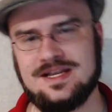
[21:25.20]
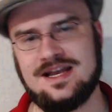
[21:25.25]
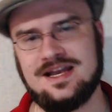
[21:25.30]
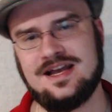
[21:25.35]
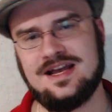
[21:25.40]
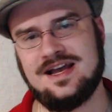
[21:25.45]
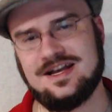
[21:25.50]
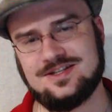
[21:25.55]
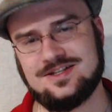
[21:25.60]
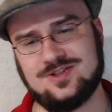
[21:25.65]

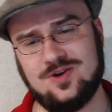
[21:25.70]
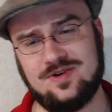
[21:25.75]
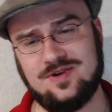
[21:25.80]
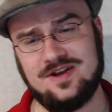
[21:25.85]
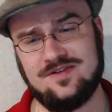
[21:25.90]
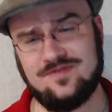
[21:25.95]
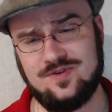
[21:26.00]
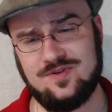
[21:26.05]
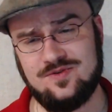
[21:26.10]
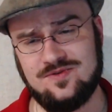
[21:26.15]
And so
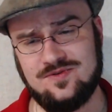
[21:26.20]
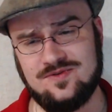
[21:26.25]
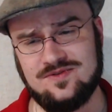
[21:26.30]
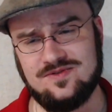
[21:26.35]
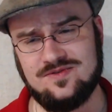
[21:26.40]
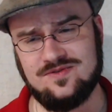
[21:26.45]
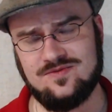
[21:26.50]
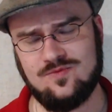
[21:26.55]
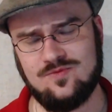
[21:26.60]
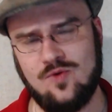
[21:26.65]
if you
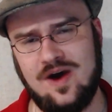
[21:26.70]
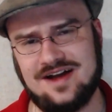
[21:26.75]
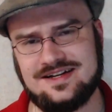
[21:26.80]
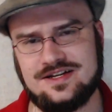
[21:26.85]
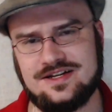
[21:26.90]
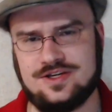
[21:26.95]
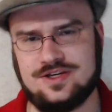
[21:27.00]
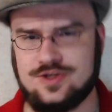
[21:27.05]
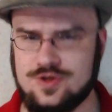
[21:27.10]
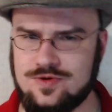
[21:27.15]
want
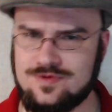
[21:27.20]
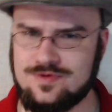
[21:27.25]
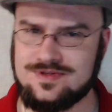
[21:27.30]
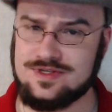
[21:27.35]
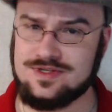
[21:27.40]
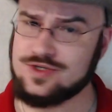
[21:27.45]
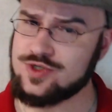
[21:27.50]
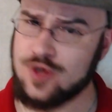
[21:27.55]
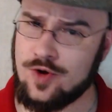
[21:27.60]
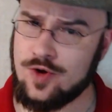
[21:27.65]
to use
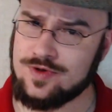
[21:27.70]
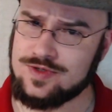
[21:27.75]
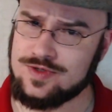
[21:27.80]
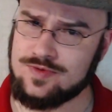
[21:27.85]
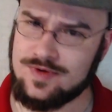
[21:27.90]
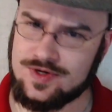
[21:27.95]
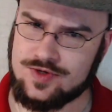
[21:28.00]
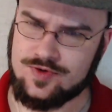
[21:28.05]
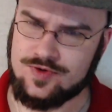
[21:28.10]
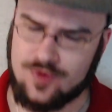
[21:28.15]
the chosen
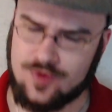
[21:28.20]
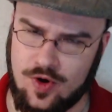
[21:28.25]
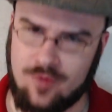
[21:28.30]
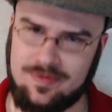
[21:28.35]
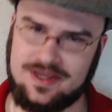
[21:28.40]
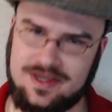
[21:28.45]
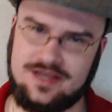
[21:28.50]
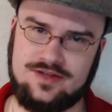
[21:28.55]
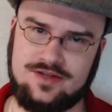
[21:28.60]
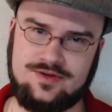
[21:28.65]
one trope
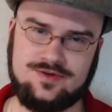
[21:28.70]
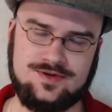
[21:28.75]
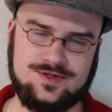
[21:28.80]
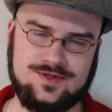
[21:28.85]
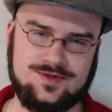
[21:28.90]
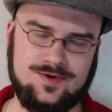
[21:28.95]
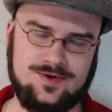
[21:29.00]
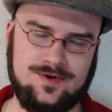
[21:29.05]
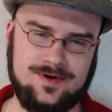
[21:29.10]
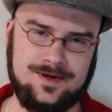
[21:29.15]
in your
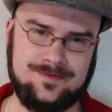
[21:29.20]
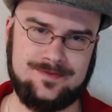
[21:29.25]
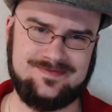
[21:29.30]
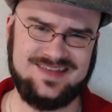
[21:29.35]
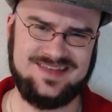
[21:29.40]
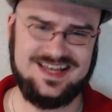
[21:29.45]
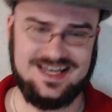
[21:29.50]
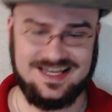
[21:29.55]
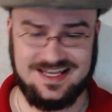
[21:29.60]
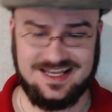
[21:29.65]
story,
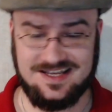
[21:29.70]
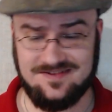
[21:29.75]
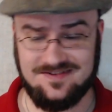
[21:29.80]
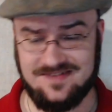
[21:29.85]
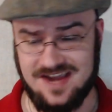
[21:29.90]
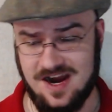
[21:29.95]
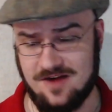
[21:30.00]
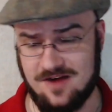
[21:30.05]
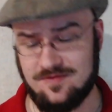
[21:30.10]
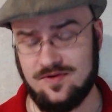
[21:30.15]
give
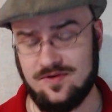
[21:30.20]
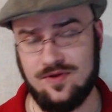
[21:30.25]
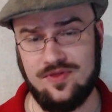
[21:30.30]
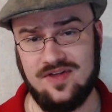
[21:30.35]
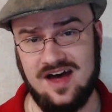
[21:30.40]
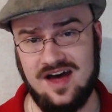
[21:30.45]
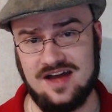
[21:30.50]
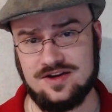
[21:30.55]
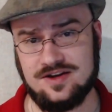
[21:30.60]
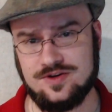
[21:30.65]
careful
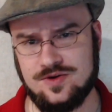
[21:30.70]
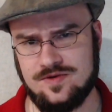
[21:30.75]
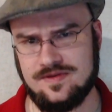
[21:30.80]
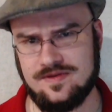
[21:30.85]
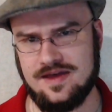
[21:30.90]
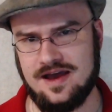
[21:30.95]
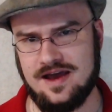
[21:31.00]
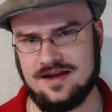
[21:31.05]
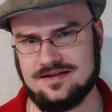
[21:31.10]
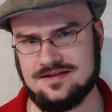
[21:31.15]
thought to
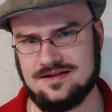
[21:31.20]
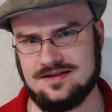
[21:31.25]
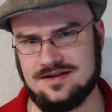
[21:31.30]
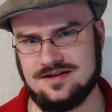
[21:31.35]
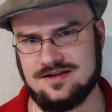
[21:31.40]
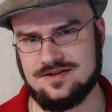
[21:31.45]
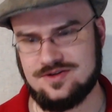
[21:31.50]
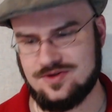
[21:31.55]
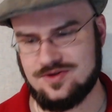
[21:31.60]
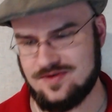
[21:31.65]
that,
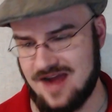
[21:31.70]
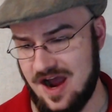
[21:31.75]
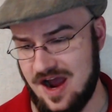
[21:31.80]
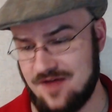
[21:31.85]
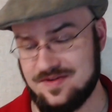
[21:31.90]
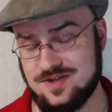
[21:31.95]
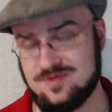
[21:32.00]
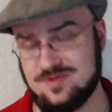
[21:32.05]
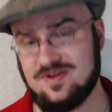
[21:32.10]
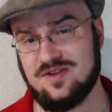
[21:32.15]
to how
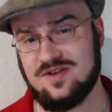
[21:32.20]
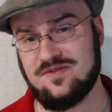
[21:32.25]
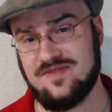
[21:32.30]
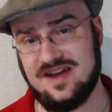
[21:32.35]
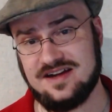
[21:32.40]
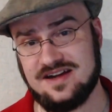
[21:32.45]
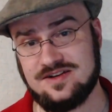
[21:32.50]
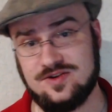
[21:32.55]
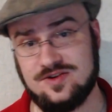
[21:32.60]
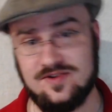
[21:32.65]
this will
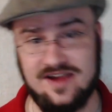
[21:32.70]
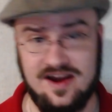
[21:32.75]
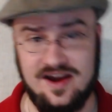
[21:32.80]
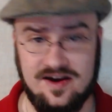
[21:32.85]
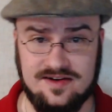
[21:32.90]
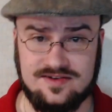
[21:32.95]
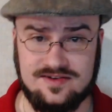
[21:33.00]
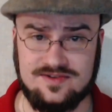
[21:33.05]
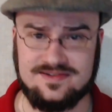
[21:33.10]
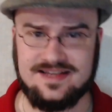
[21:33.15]
affect your
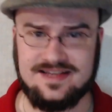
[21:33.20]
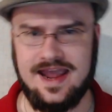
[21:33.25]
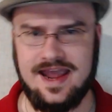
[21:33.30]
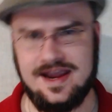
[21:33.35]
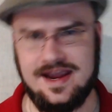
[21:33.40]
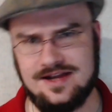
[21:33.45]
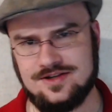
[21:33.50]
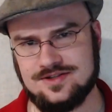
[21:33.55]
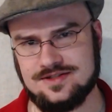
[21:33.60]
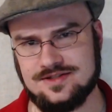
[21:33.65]
character's
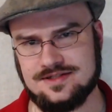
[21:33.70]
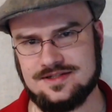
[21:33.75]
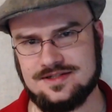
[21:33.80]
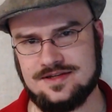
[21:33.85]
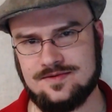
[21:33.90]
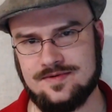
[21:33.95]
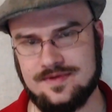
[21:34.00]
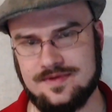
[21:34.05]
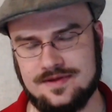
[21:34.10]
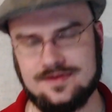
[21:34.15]
agency
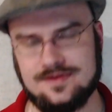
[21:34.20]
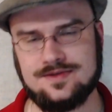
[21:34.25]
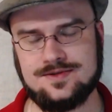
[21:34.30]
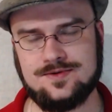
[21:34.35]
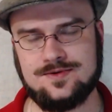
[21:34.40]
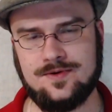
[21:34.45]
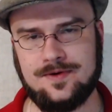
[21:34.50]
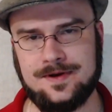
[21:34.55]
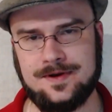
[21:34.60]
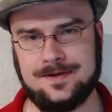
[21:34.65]
within the
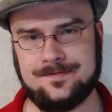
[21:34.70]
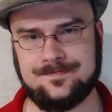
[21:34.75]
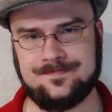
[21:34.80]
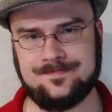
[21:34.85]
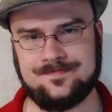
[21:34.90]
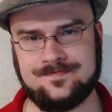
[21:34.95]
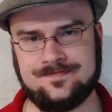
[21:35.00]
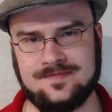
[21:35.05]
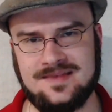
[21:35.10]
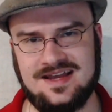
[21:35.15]
story,
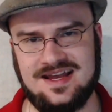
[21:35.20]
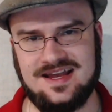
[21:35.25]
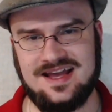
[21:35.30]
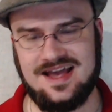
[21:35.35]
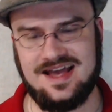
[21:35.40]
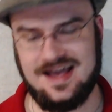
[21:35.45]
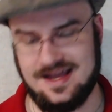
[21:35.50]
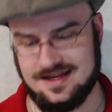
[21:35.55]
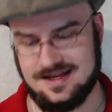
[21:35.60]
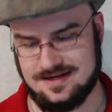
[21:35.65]

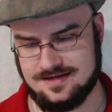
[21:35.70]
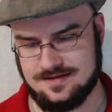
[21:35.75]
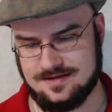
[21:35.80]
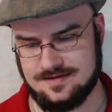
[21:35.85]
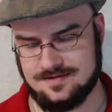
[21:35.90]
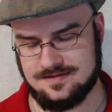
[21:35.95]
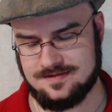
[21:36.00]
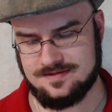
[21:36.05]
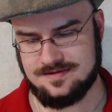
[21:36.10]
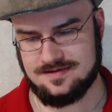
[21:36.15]
and
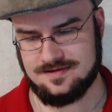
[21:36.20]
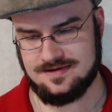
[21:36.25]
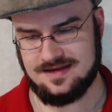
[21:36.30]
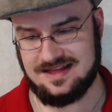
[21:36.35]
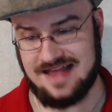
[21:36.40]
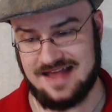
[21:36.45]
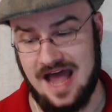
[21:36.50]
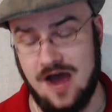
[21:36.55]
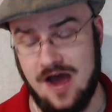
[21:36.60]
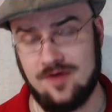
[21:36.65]

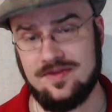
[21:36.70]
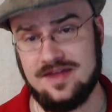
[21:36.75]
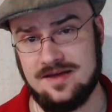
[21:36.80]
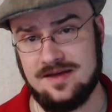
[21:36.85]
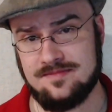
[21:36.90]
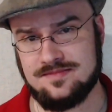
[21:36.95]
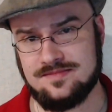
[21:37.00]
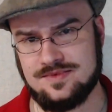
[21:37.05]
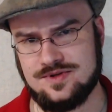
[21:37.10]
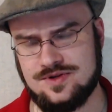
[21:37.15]
allow
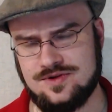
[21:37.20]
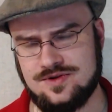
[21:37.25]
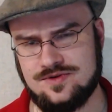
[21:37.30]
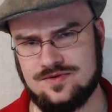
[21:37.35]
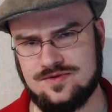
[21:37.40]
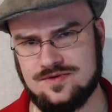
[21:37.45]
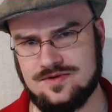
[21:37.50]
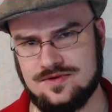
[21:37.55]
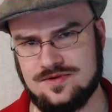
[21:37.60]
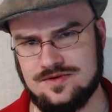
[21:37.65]
them
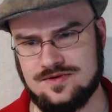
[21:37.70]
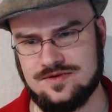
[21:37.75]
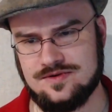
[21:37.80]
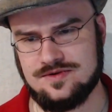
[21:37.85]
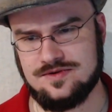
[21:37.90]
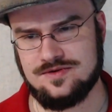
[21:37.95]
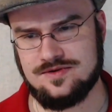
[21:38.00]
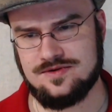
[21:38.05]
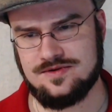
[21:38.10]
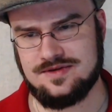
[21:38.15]
to,
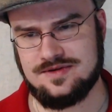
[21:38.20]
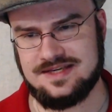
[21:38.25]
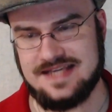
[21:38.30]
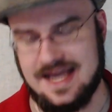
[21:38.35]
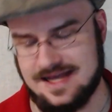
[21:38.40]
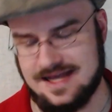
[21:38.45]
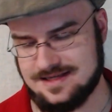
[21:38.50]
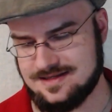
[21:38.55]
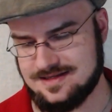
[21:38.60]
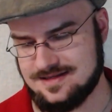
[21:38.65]

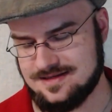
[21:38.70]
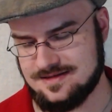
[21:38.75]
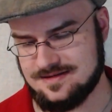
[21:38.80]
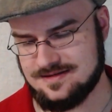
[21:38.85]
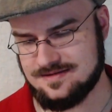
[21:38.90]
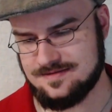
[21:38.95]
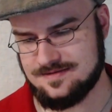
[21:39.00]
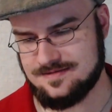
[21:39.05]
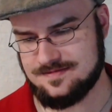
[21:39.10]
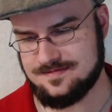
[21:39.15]
yes,
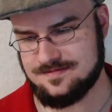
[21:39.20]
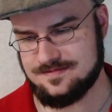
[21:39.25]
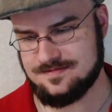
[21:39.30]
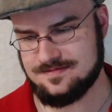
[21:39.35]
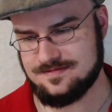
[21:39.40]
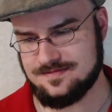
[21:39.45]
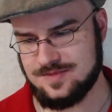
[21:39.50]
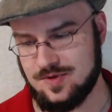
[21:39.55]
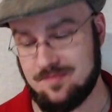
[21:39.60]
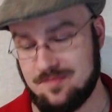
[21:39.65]

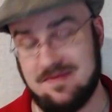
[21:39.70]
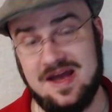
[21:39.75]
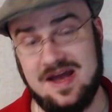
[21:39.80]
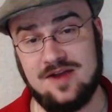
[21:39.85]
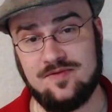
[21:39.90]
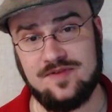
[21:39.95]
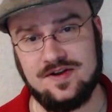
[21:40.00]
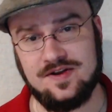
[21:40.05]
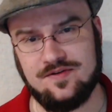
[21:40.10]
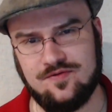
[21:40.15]

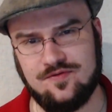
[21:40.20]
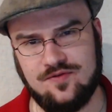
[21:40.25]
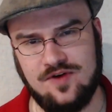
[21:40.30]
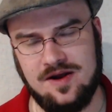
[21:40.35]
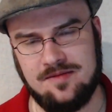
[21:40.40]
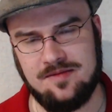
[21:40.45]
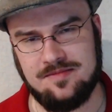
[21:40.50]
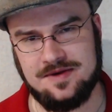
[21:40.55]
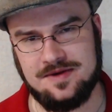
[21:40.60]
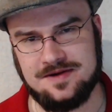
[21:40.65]
benefit from